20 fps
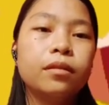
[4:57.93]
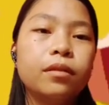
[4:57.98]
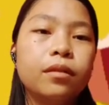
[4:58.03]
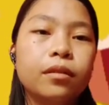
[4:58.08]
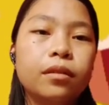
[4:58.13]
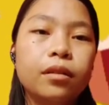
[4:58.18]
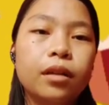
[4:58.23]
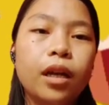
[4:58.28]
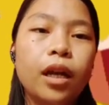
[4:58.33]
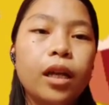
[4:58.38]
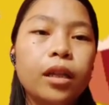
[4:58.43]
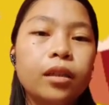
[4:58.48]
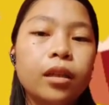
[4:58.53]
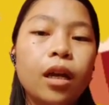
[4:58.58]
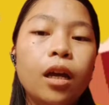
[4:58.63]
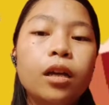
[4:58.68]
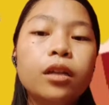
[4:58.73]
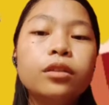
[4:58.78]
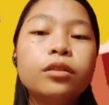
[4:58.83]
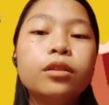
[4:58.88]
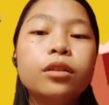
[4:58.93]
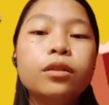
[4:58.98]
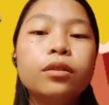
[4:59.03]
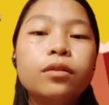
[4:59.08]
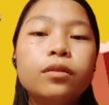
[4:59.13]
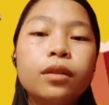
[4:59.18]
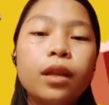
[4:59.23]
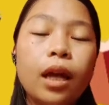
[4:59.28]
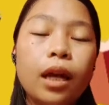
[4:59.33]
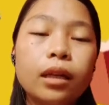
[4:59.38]
Alright,
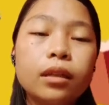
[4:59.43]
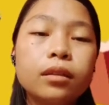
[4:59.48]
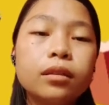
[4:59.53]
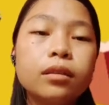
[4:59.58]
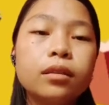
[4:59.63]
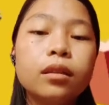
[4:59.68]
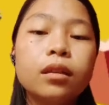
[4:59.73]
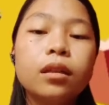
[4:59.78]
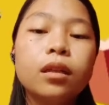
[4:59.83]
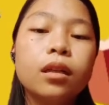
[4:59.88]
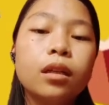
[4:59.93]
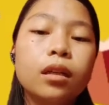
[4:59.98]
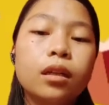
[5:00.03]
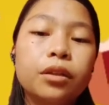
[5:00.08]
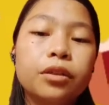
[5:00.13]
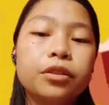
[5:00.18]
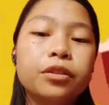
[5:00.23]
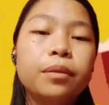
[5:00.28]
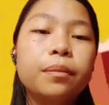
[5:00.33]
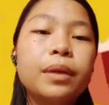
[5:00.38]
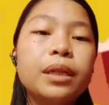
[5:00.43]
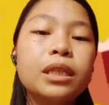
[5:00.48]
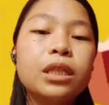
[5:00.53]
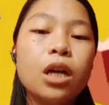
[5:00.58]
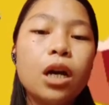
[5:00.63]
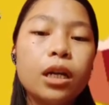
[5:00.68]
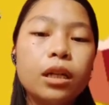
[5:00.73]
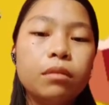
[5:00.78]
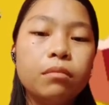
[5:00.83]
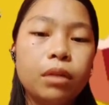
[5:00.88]
so next is
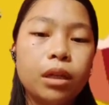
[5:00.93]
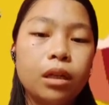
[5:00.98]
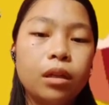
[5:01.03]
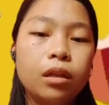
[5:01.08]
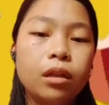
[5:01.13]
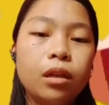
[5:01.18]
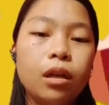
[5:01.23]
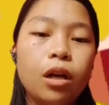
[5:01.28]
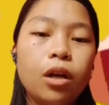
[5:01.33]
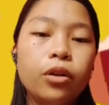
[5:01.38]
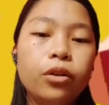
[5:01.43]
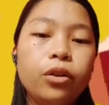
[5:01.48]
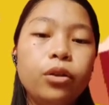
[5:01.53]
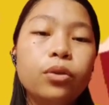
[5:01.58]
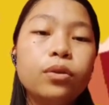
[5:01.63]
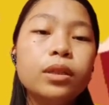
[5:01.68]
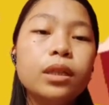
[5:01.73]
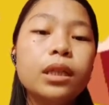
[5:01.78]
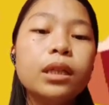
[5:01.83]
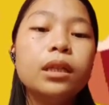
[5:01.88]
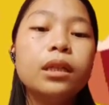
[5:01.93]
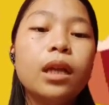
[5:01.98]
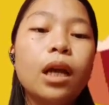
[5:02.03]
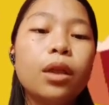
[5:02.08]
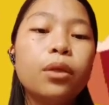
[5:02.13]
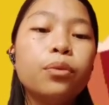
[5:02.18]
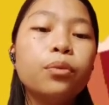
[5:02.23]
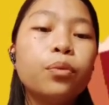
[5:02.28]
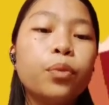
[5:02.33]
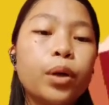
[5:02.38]
metonymy, using
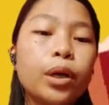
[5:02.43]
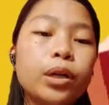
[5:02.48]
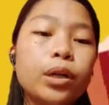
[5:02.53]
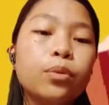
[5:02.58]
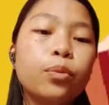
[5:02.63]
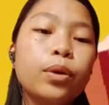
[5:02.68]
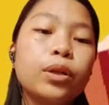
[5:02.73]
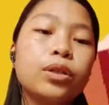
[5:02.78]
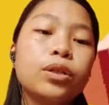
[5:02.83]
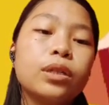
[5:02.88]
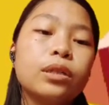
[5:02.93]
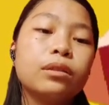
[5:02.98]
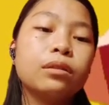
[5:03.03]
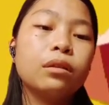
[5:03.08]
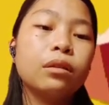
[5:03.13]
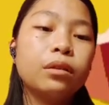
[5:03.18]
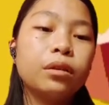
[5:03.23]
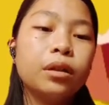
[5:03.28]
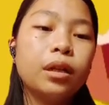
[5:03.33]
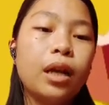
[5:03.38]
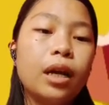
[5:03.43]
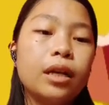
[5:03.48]
another word which is clearly